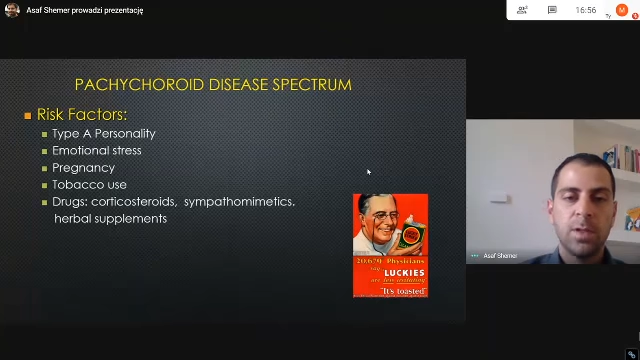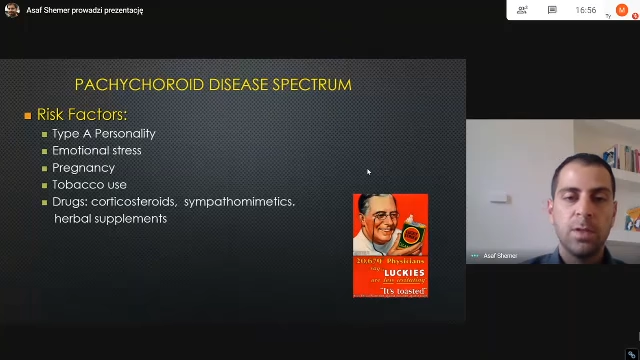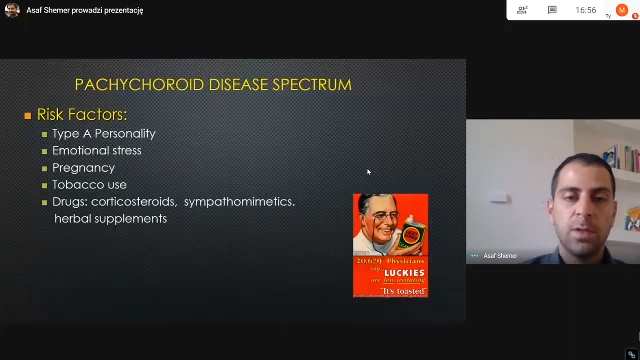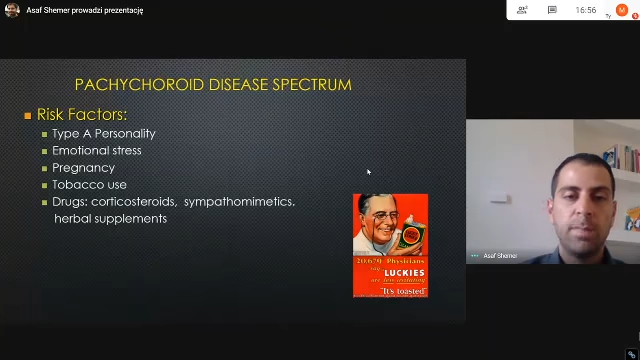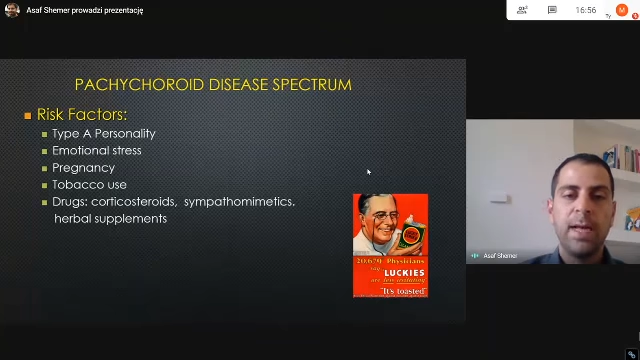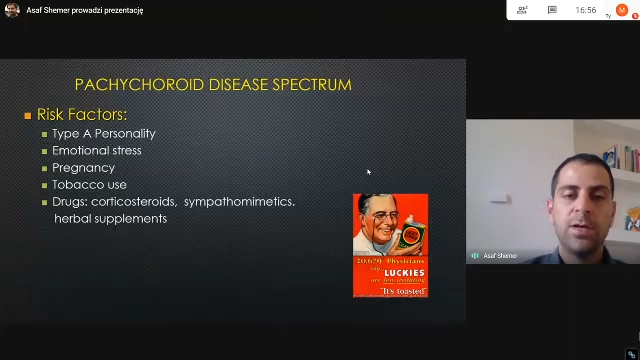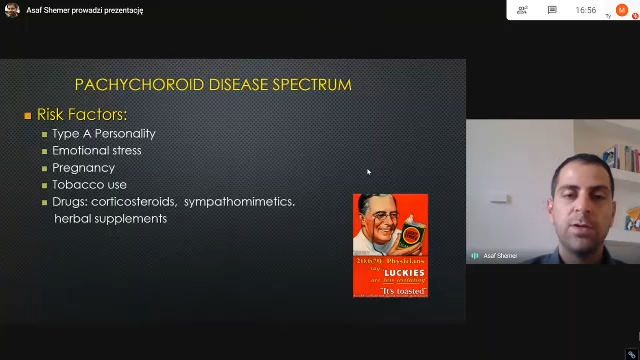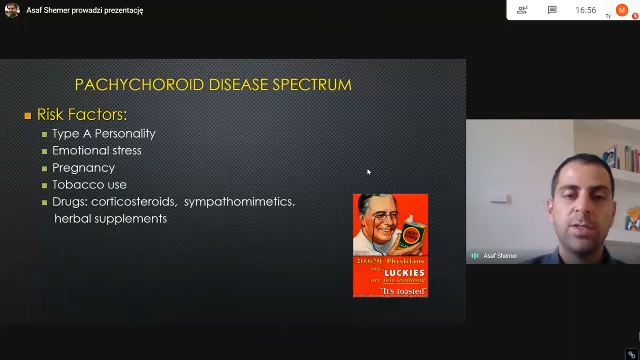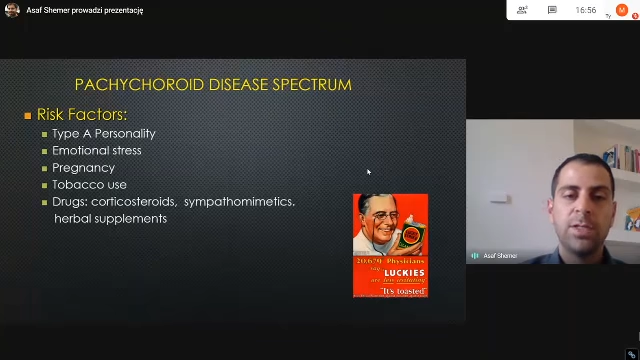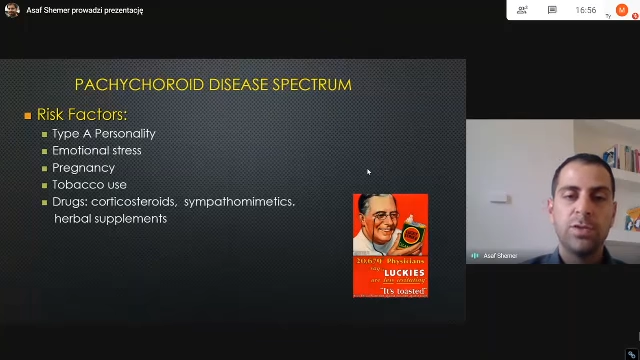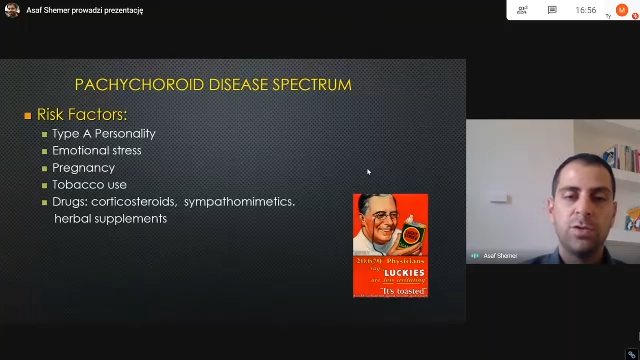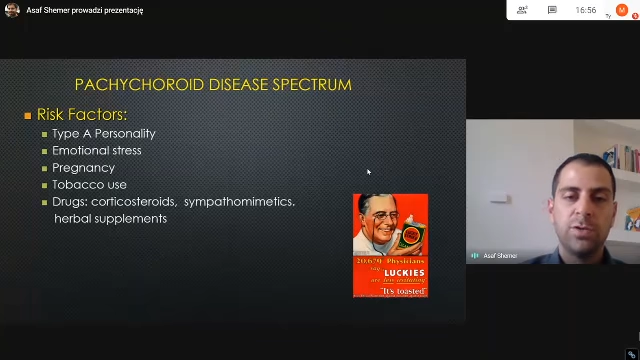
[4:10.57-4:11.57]
tobacco
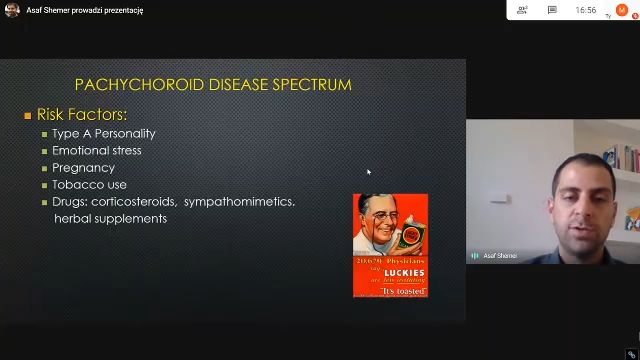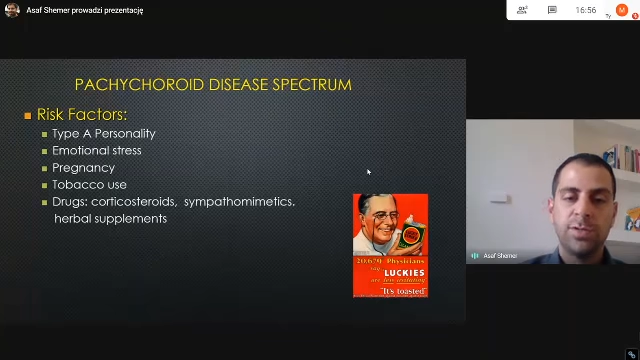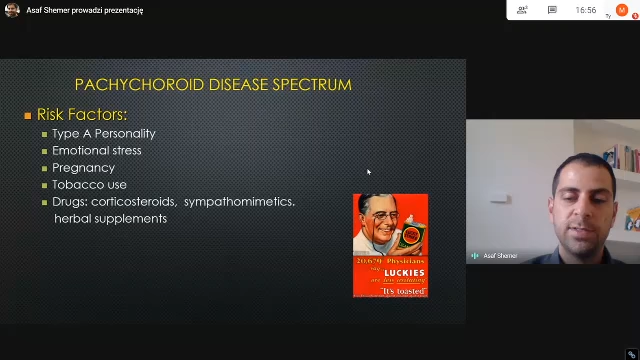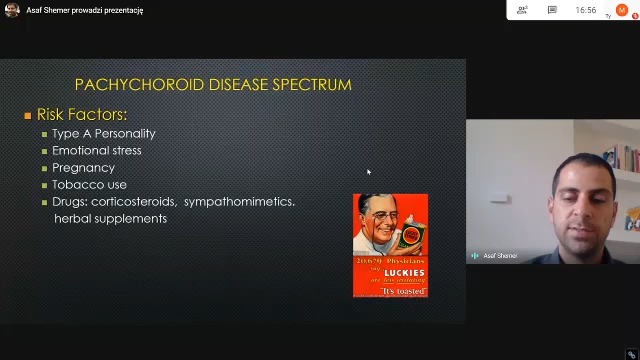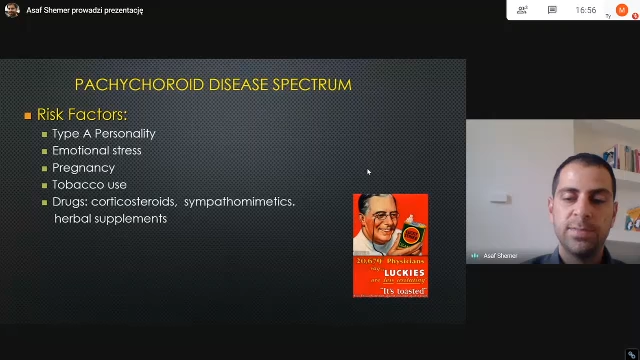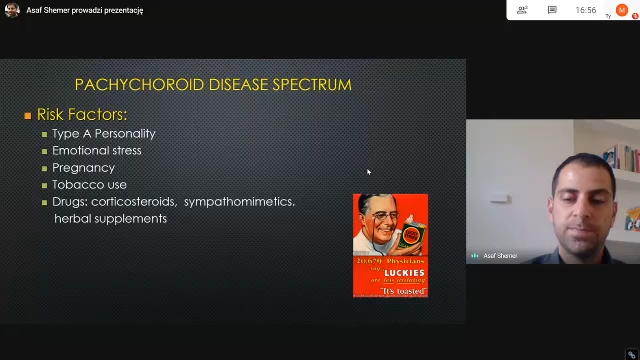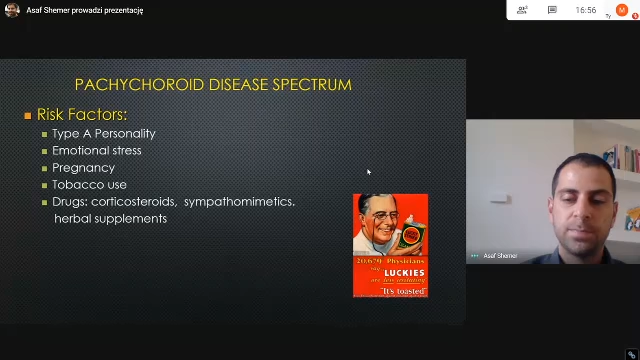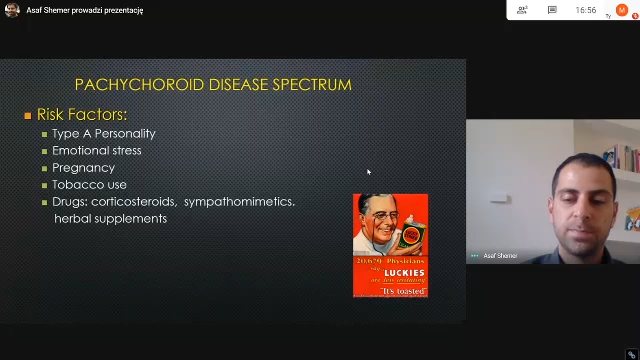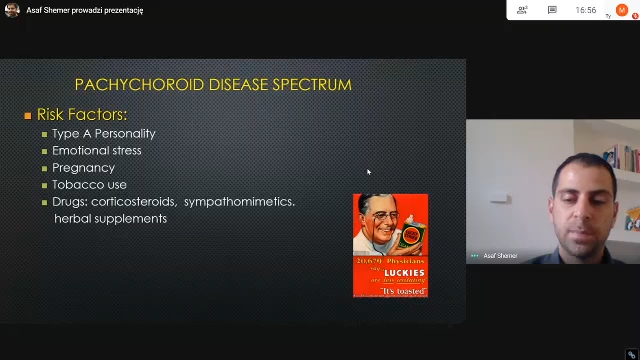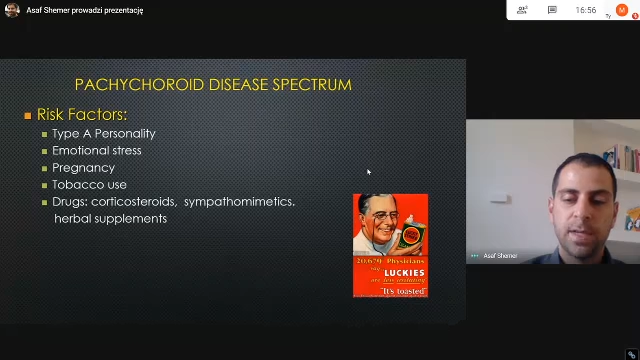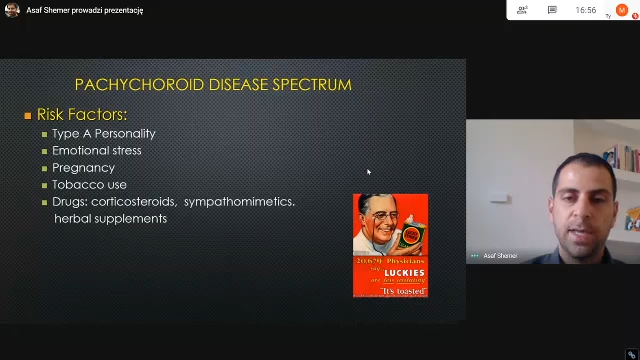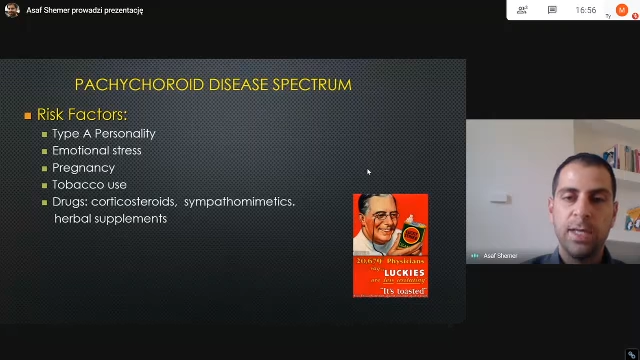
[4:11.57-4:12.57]
disorders,
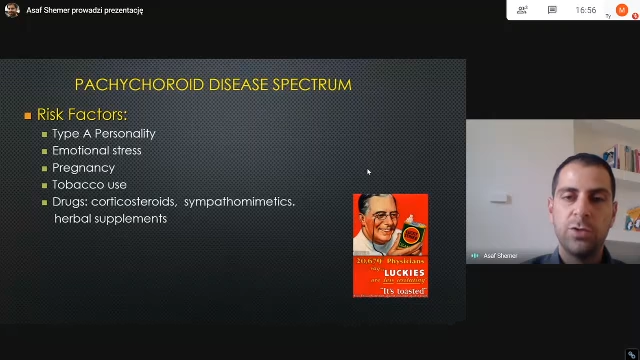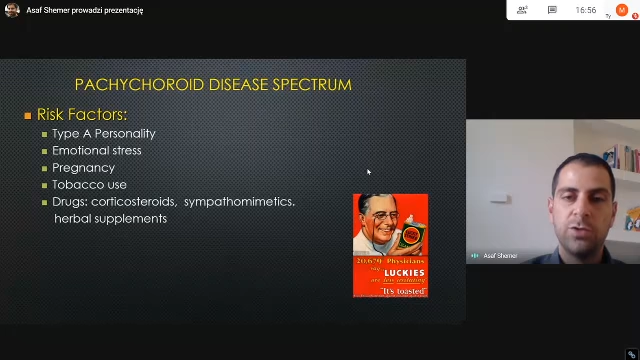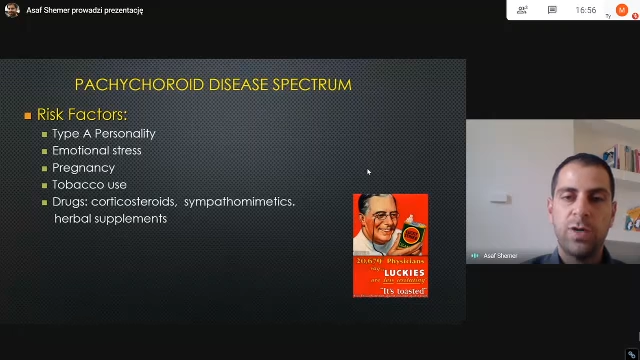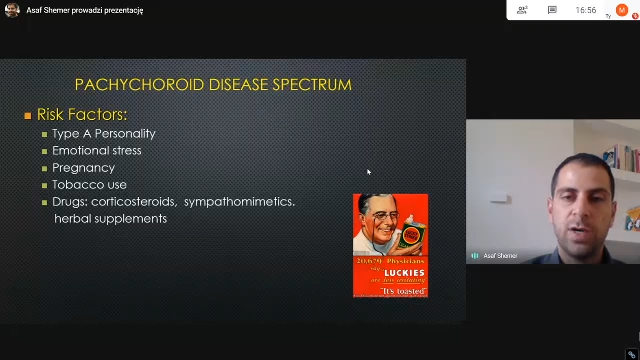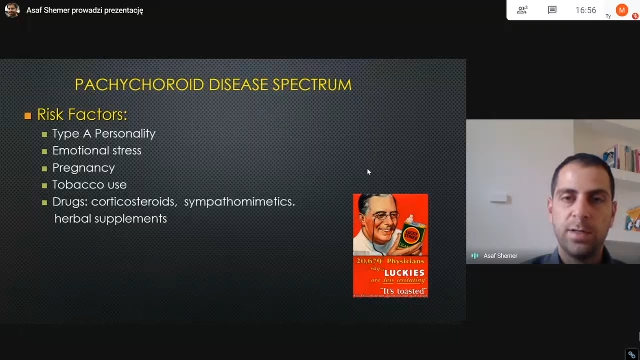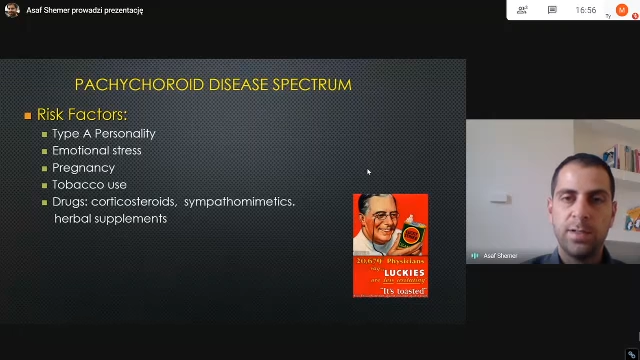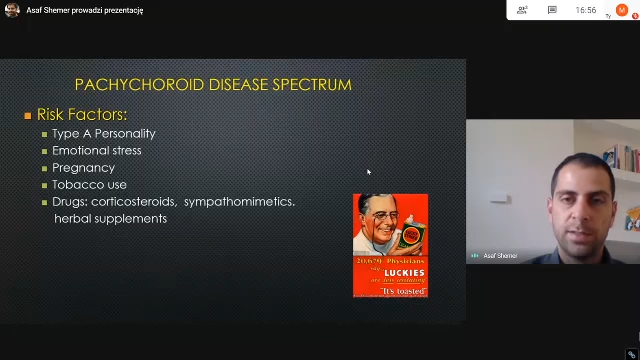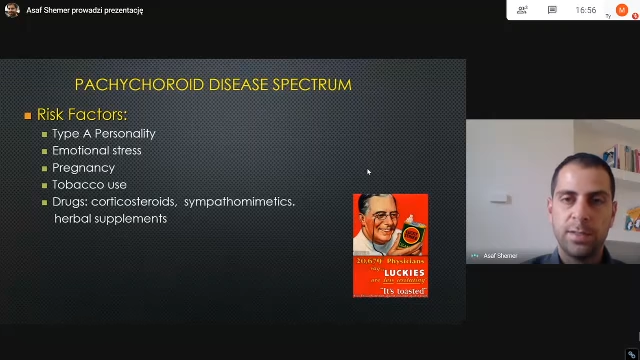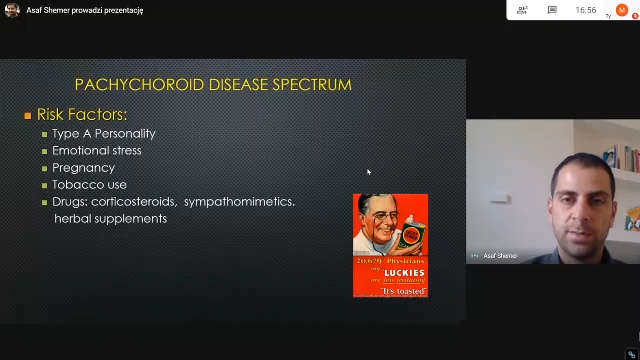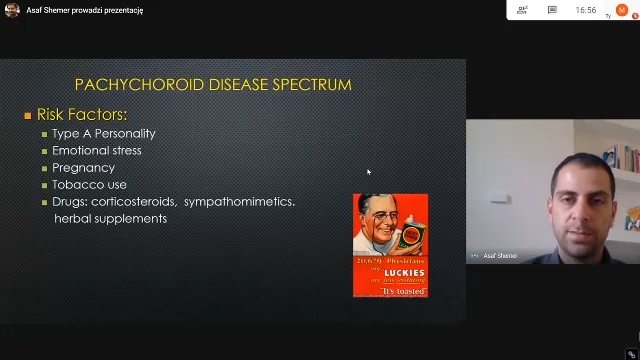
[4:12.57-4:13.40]
and drugs.